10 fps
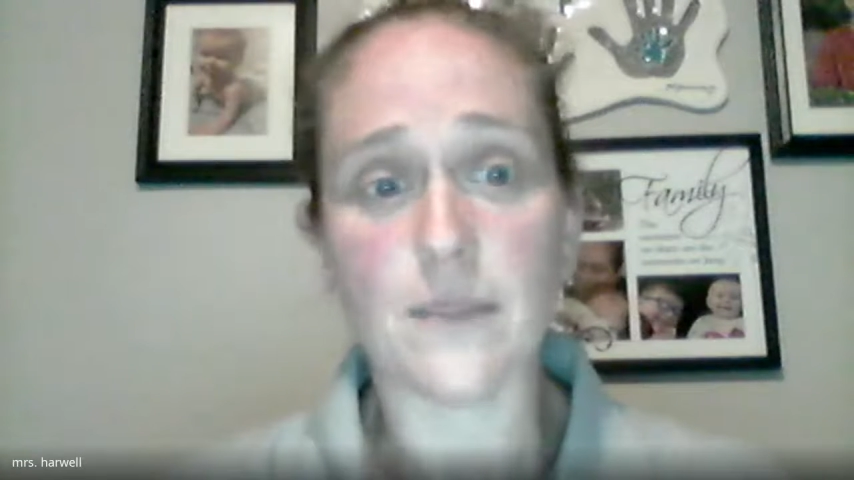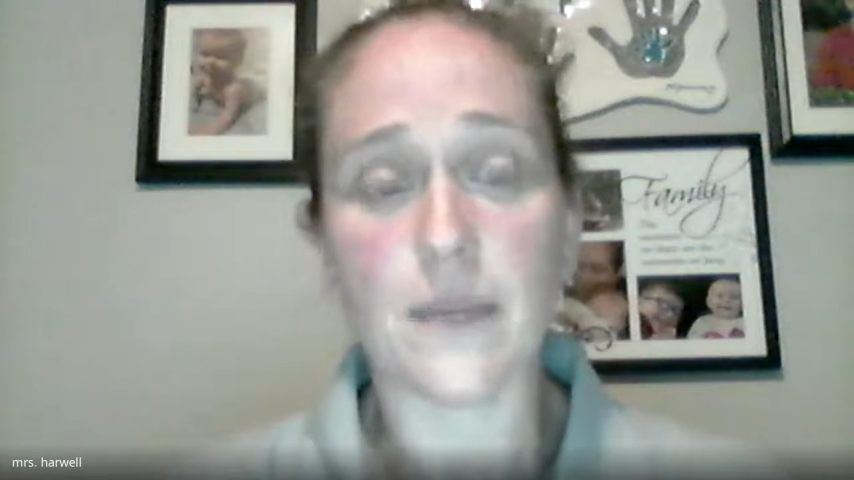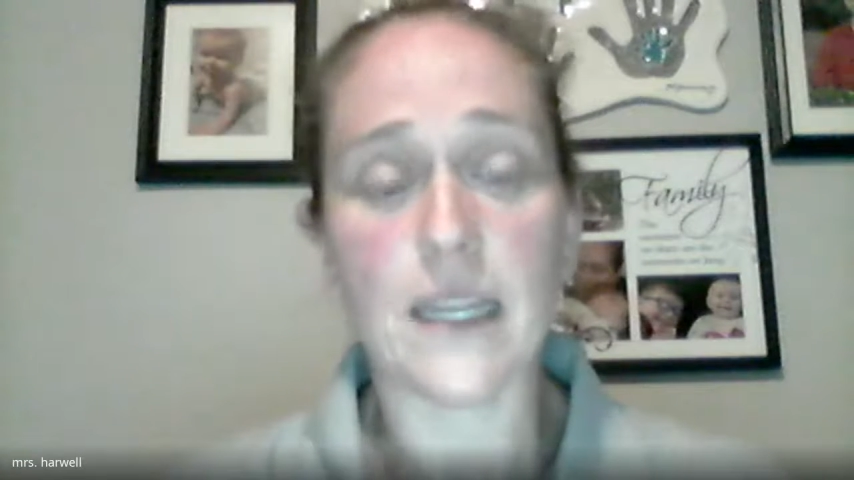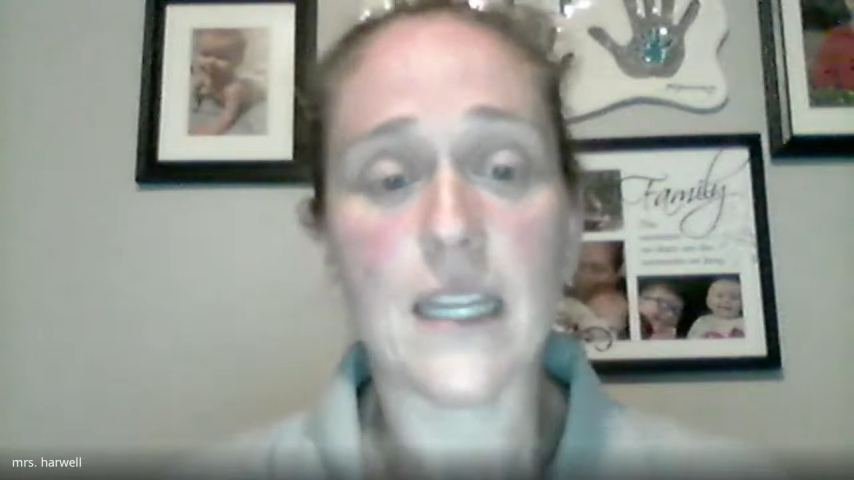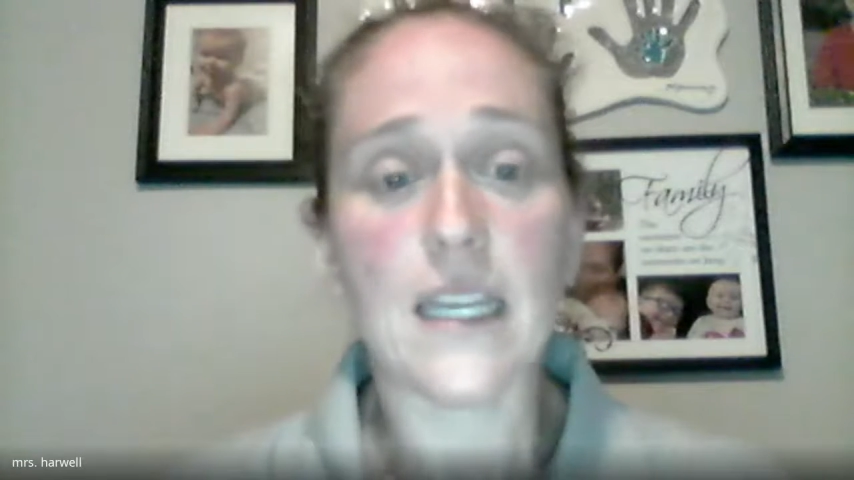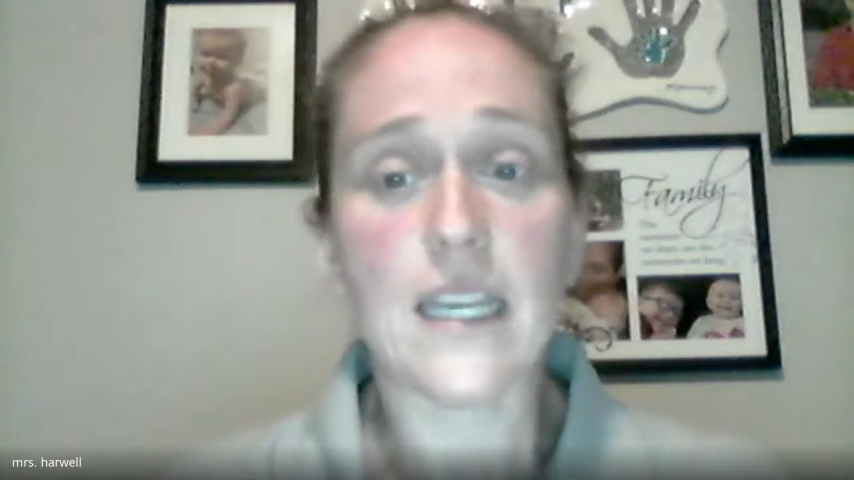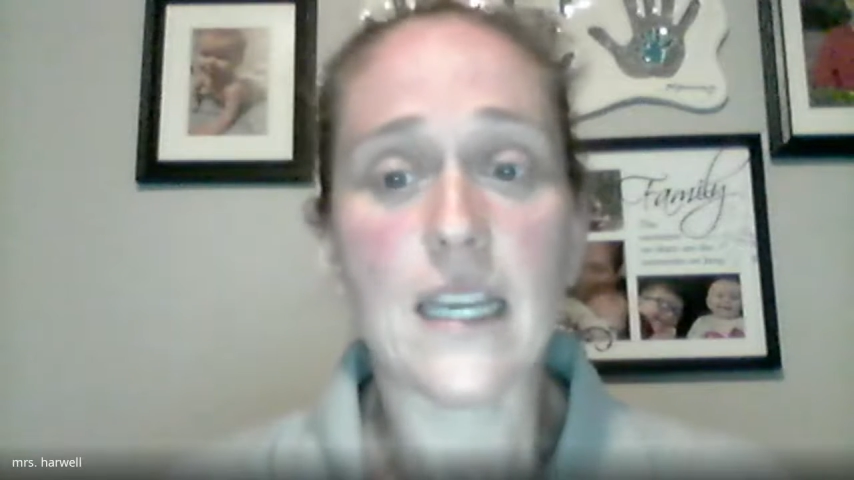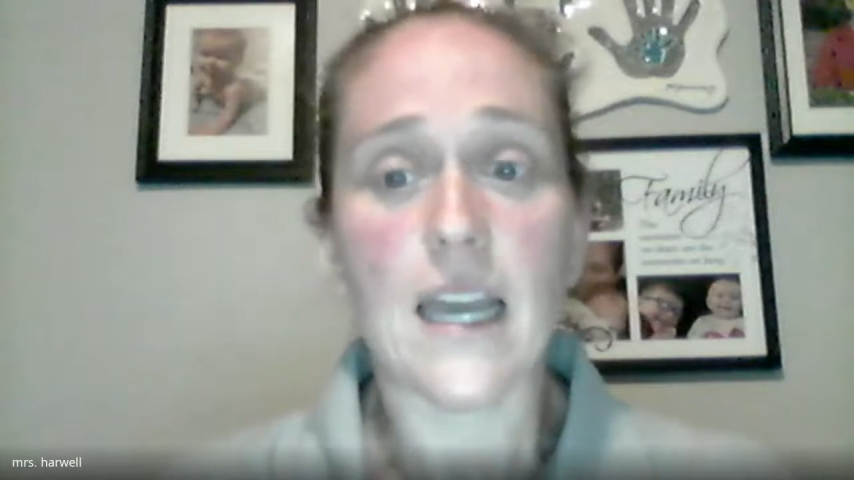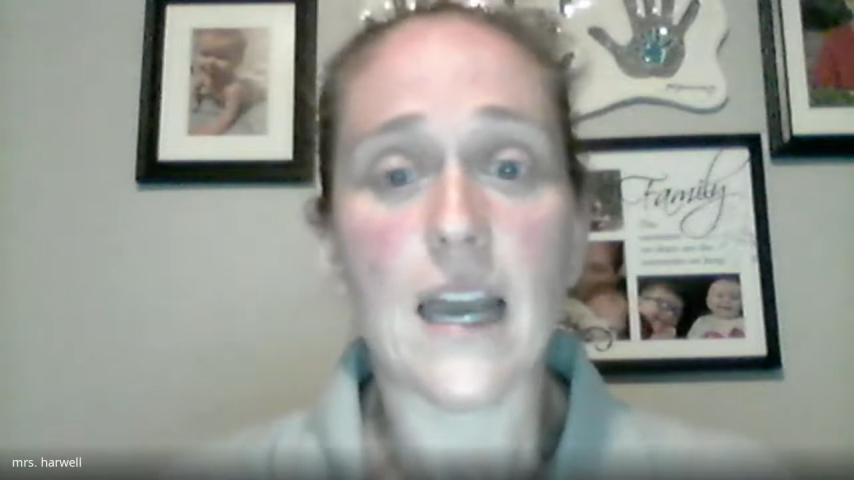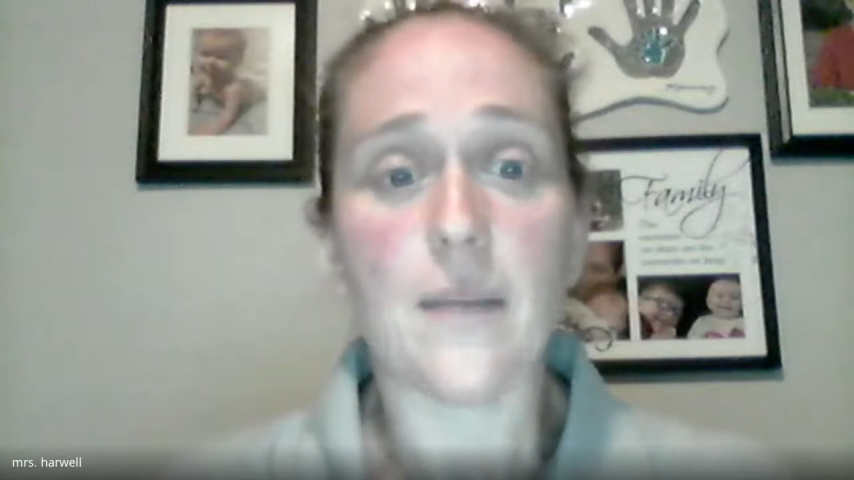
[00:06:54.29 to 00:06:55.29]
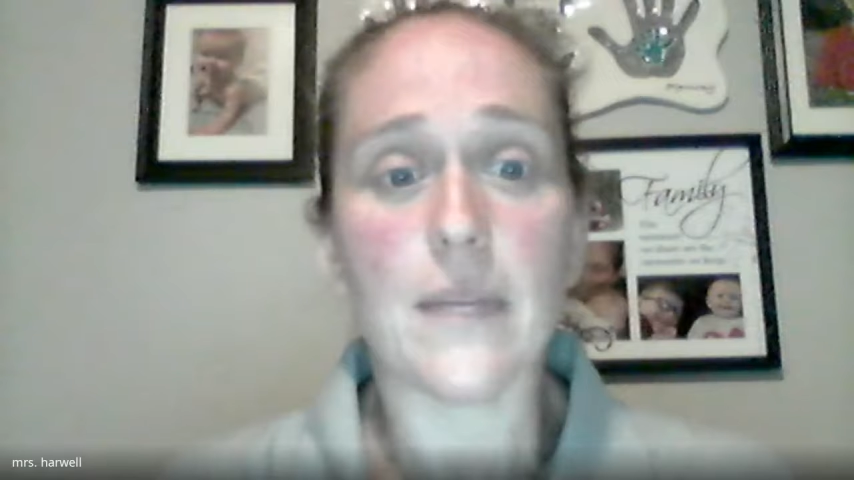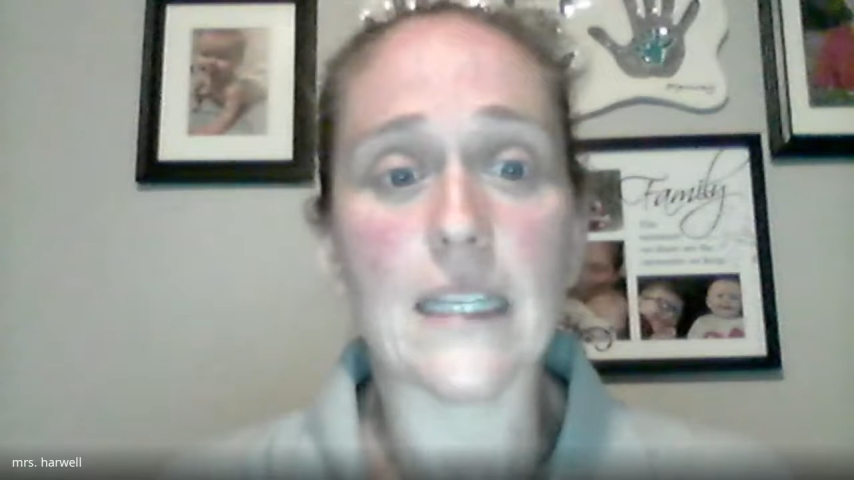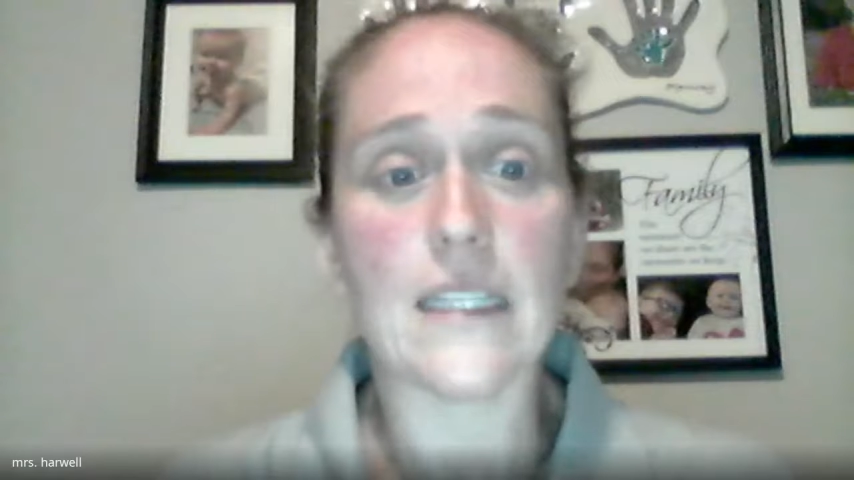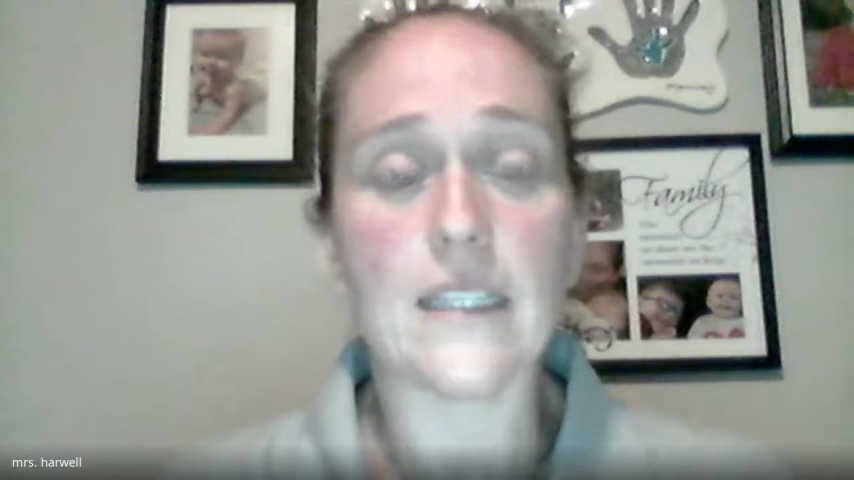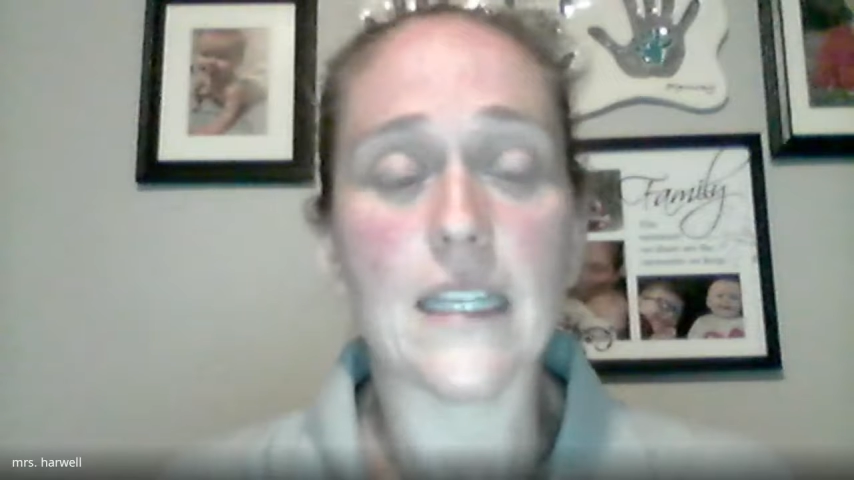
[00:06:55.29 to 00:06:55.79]
But
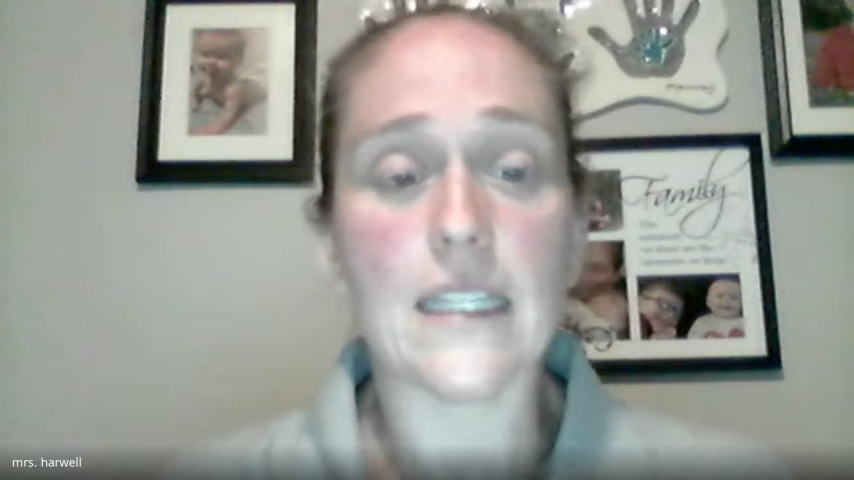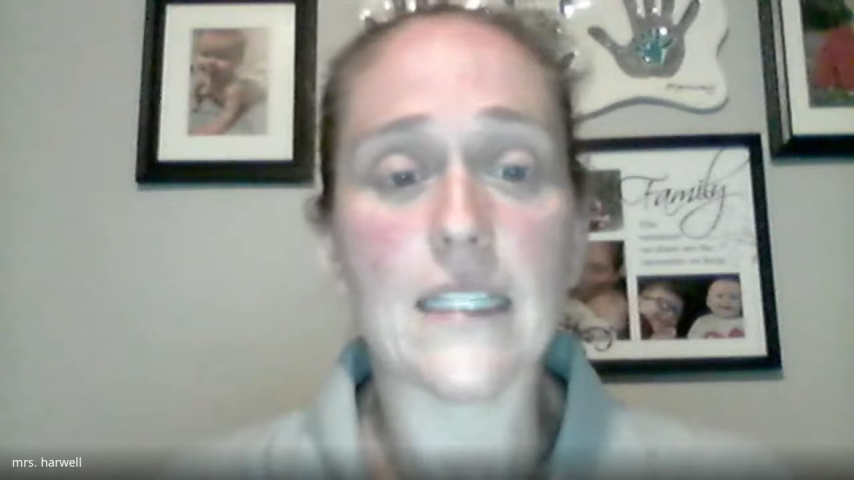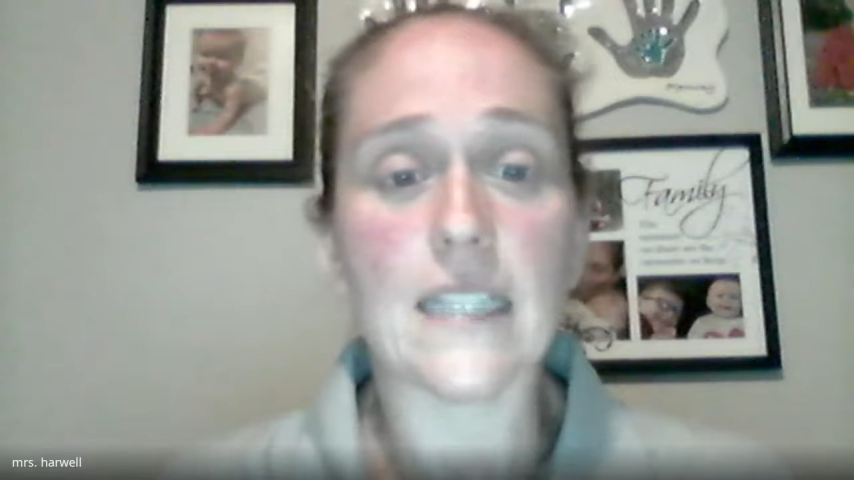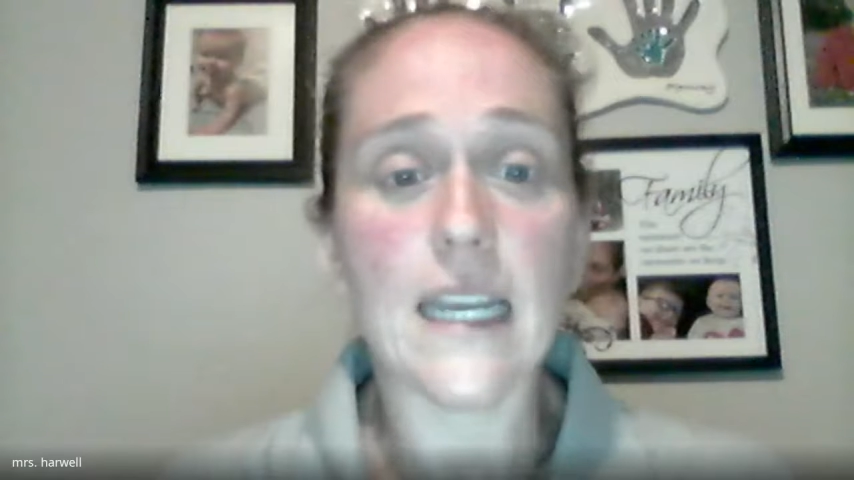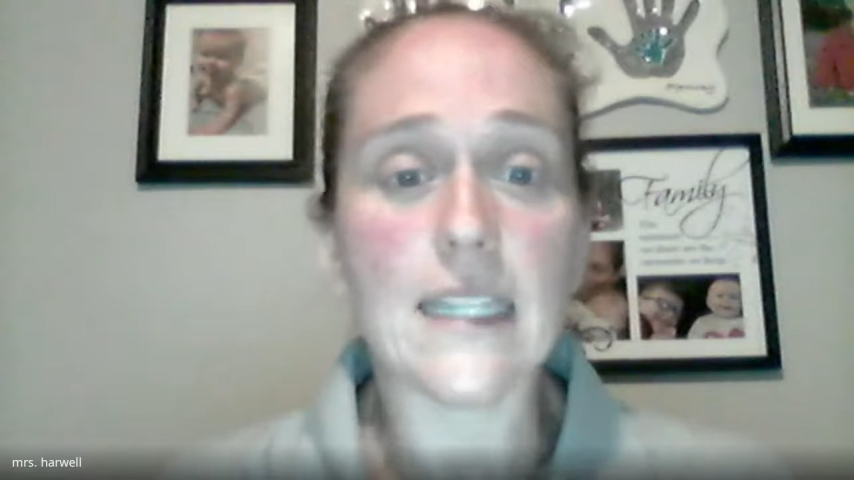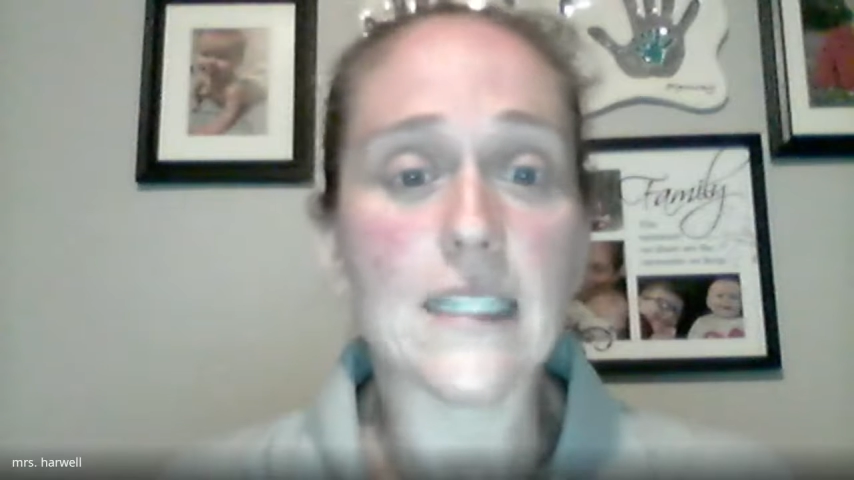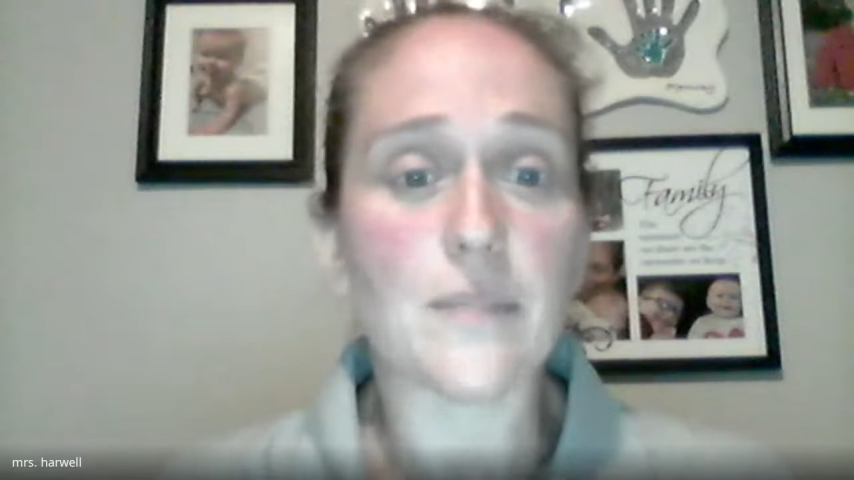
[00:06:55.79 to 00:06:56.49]
in science,